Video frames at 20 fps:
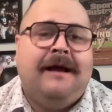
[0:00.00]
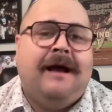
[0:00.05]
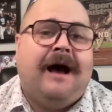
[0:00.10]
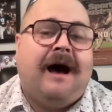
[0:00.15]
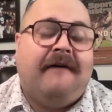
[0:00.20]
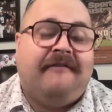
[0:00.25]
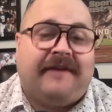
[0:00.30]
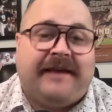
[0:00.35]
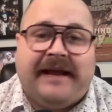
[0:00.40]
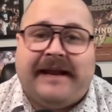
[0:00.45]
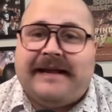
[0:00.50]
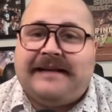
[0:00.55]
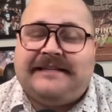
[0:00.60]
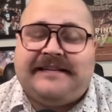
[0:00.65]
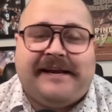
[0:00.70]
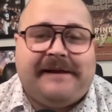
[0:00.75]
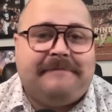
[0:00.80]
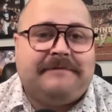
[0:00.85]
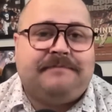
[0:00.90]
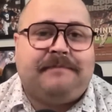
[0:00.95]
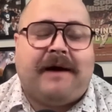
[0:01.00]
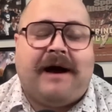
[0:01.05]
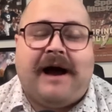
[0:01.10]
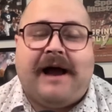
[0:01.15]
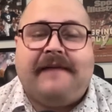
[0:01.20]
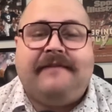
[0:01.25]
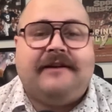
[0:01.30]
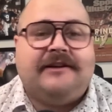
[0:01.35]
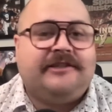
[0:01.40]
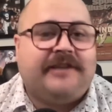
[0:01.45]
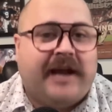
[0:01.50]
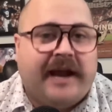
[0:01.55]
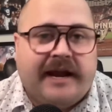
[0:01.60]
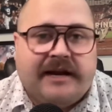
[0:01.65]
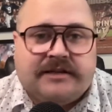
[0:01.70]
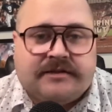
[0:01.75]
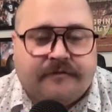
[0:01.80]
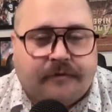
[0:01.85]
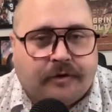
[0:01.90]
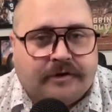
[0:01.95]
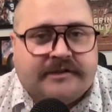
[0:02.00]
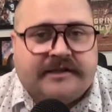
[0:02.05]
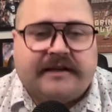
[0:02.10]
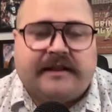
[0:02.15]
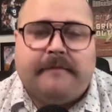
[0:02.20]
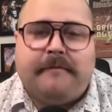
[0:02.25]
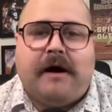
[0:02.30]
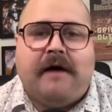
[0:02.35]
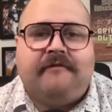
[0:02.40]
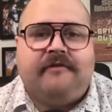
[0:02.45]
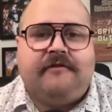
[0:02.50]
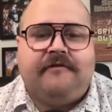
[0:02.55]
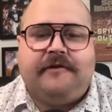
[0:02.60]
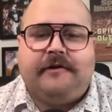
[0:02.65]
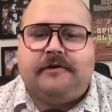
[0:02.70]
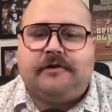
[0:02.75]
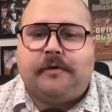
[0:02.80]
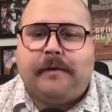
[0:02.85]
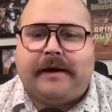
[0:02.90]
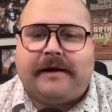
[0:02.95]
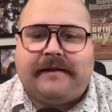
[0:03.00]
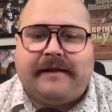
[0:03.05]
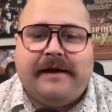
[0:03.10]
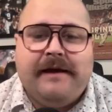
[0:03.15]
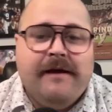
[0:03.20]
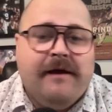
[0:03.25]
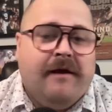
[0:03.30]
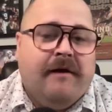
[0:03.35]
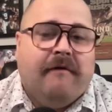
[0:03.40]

of getting teams behind the chains, forcing them off the field quickly.